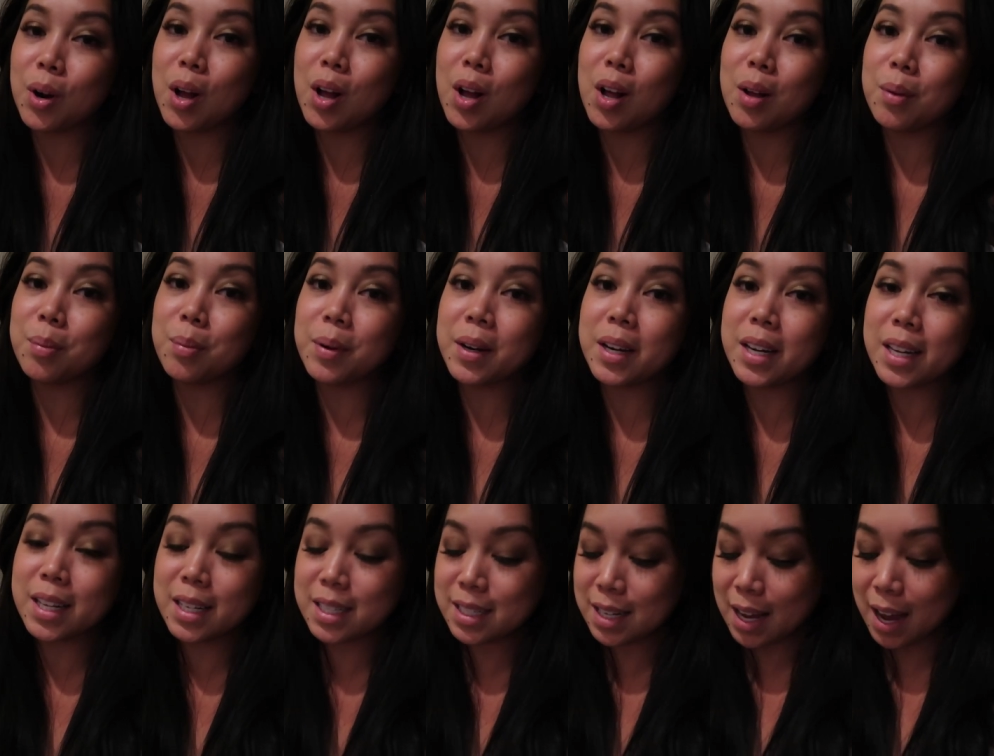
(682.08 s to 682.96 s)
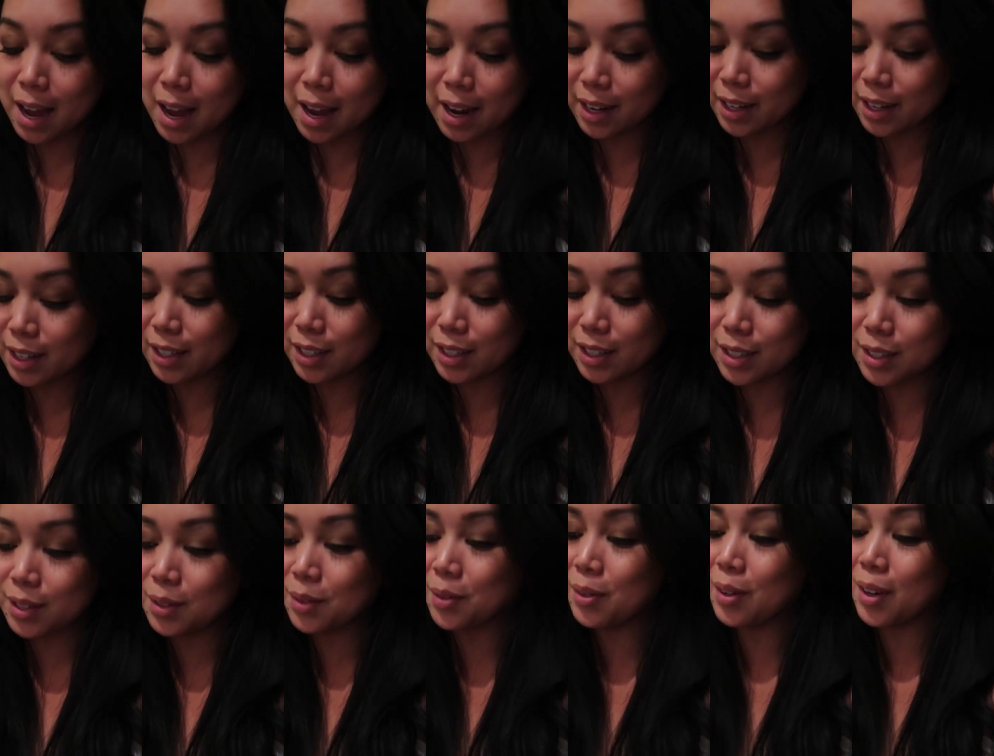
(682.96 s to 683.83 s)
all pretty
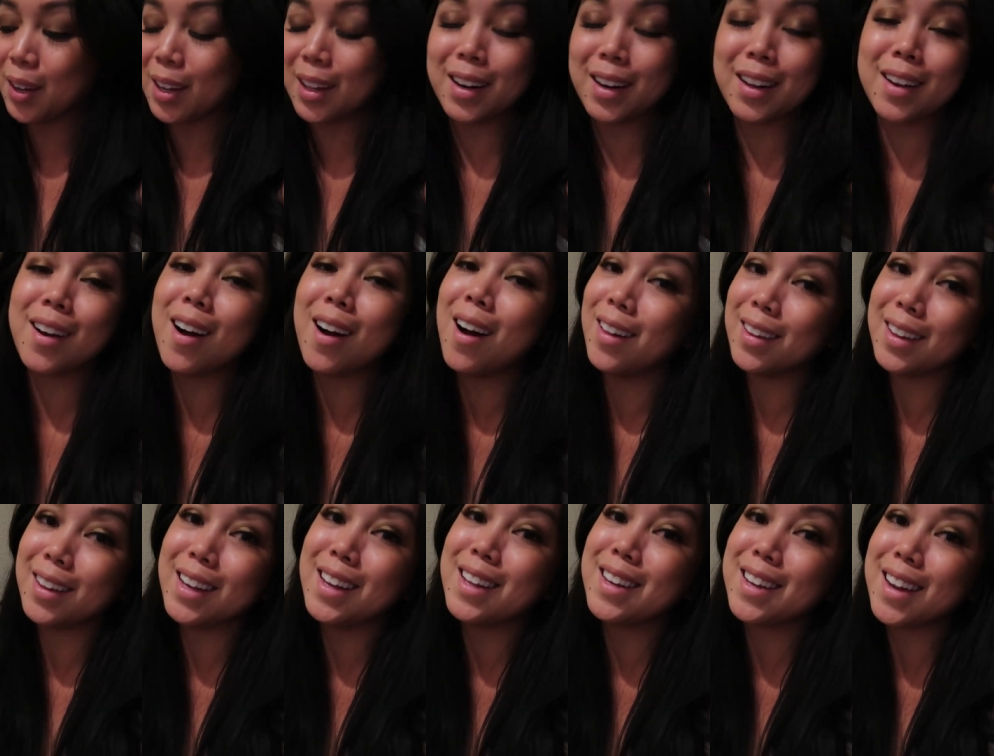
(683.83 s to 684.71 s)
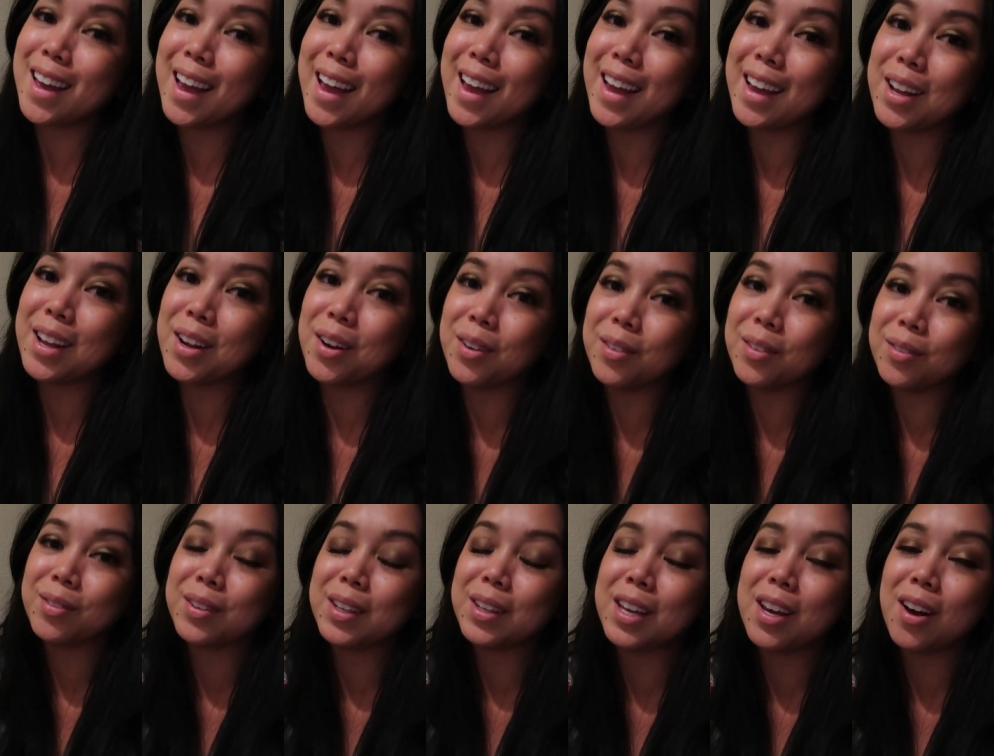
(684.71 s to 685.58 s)
tired. We're gonna call it a night.
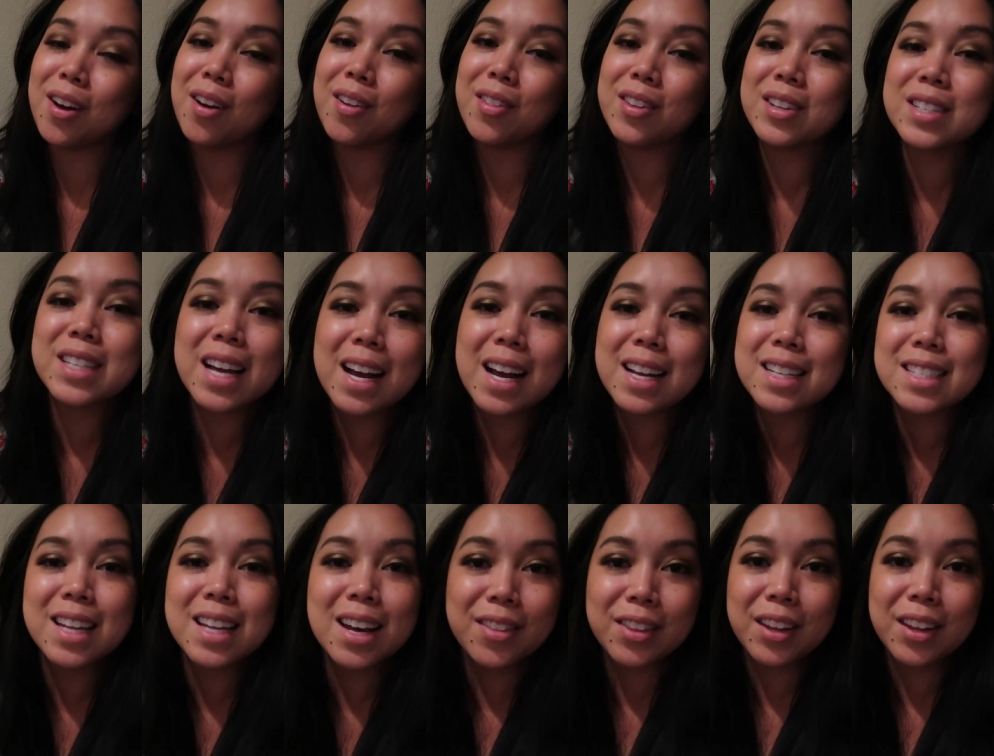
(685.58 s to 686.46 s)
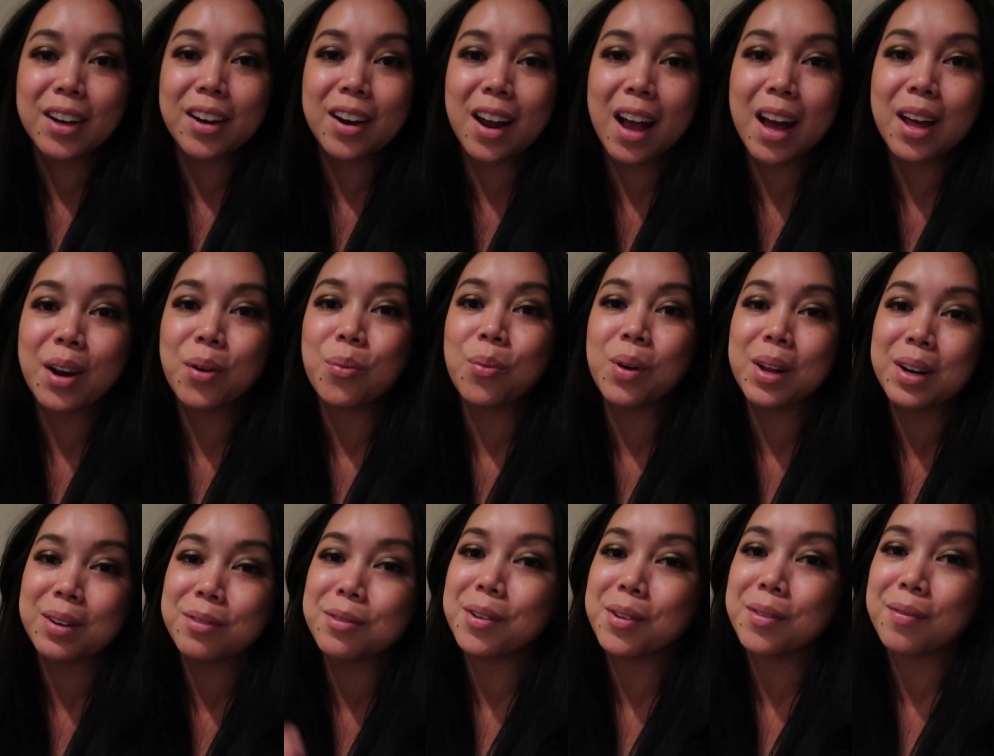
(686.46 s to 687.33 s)
Hopefully all the dads out hey, there had out, a girl.
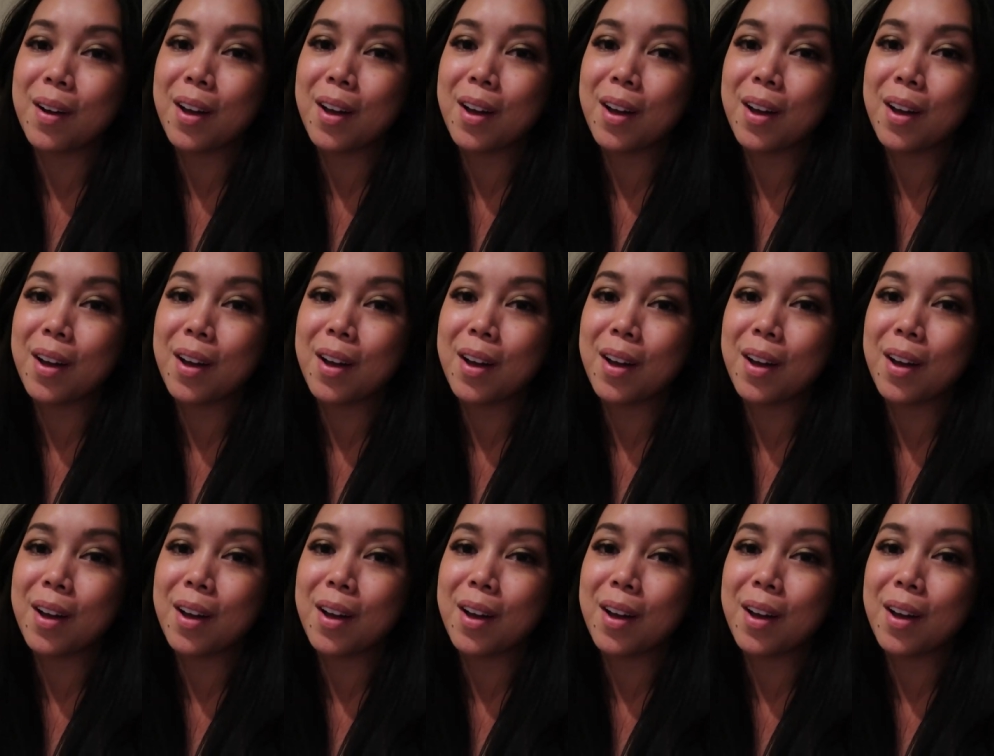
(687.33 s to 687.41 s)
wonderful